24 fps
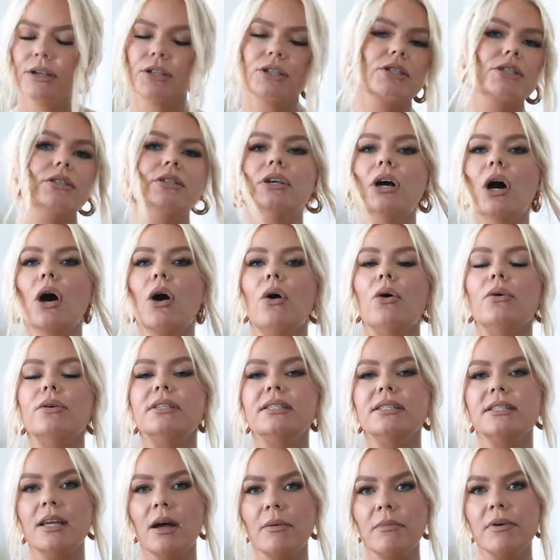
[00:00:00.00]
So
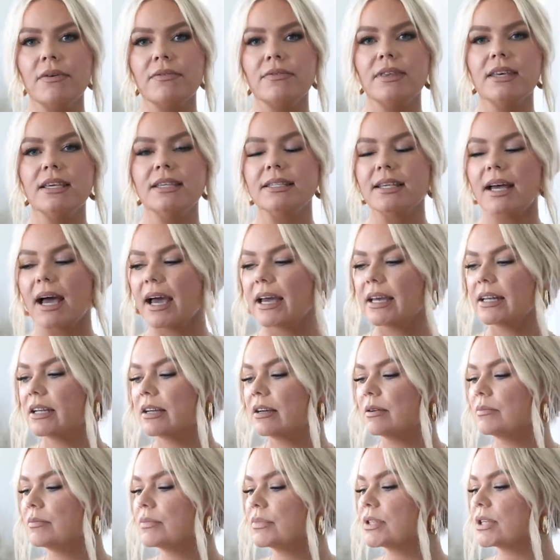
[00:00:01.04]
some of these
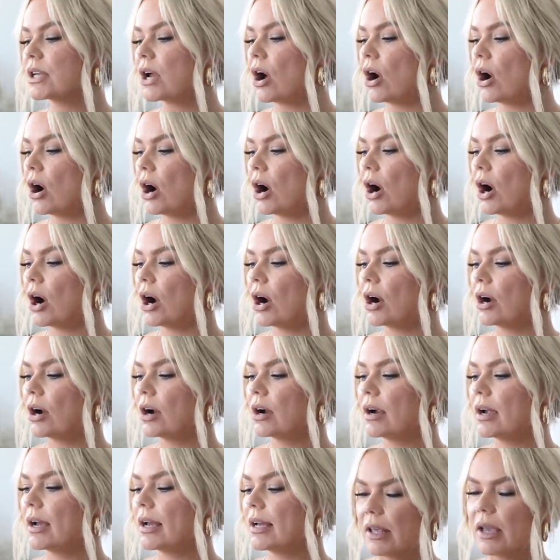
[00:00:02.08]
items
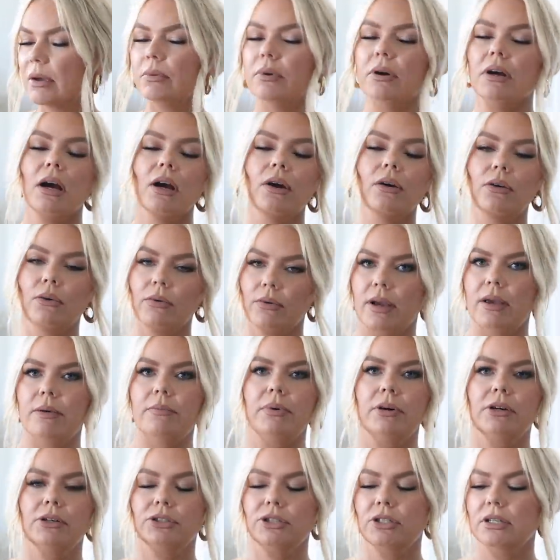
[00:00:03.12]
were a great
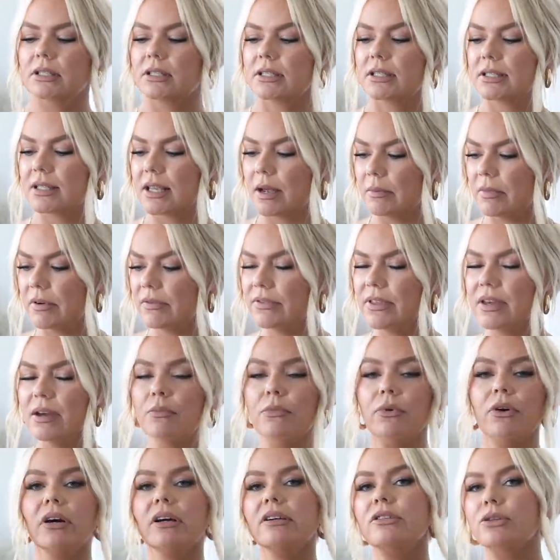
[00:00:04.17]
purchase. Some of
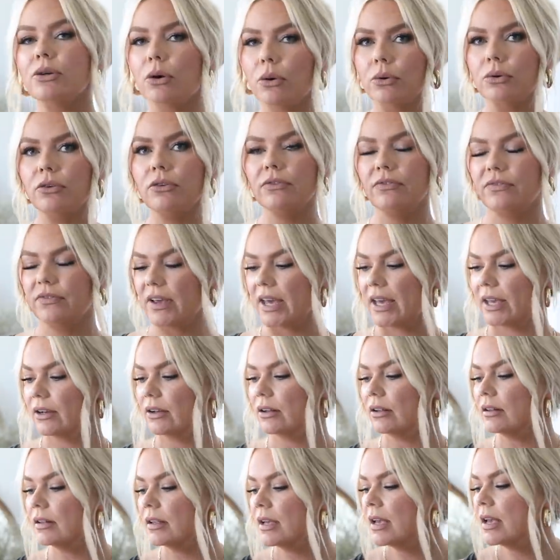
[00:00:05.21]
them were a total
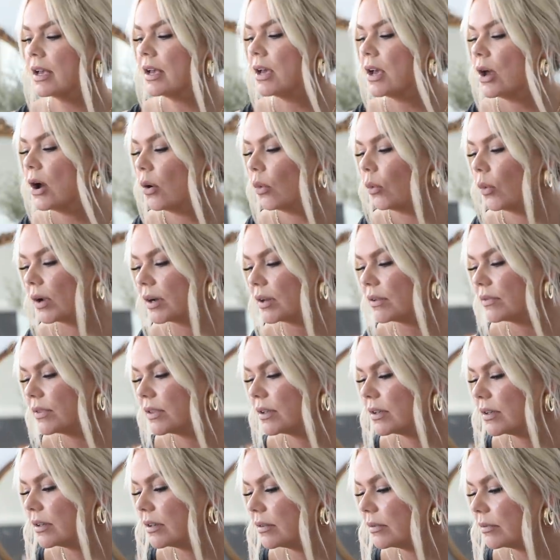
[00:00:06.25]
fail. One of
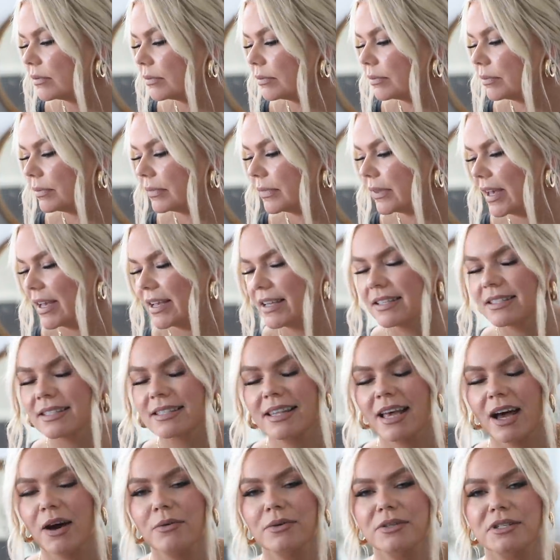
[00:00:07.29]
the things
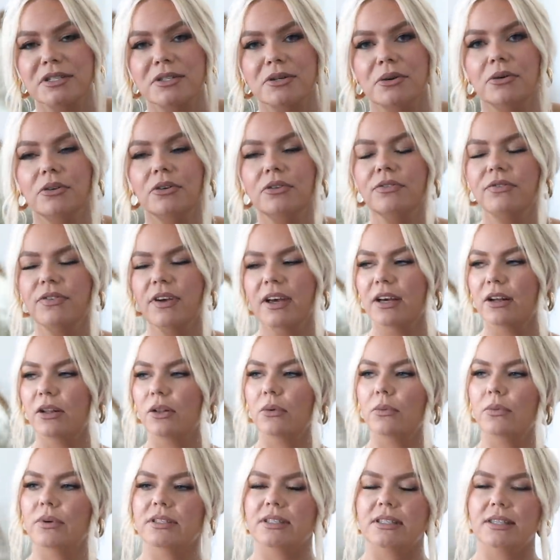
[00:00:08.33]
that was a total
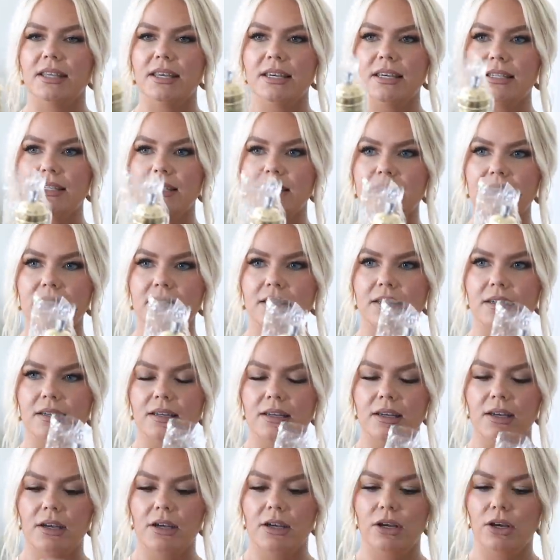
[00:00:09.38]
fail was this
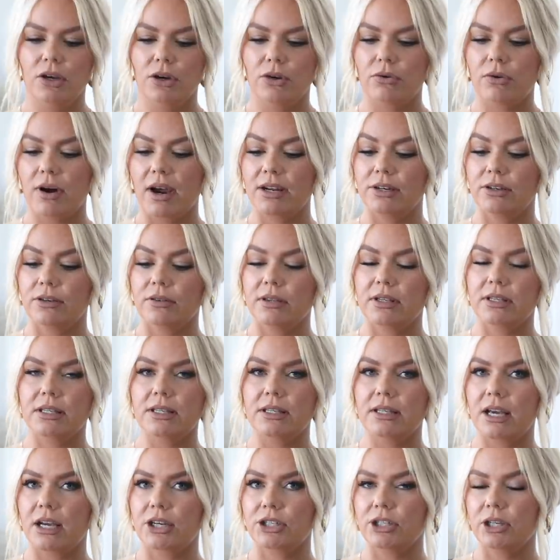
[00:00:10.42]
grinder. This
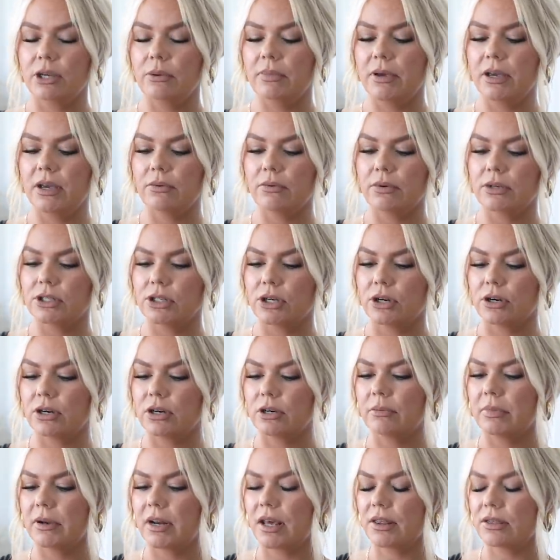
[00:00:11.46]
is actually being
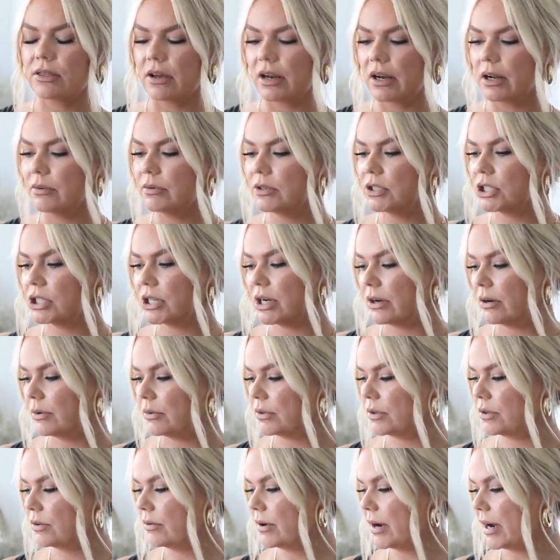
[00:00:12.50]
returned, but I thought I would share it
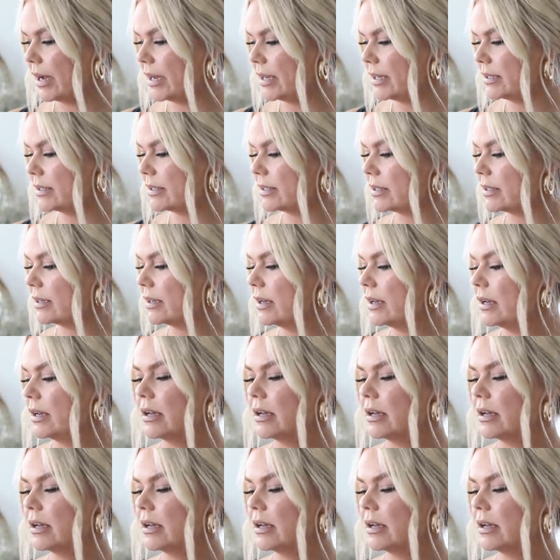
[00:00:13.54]
with you guys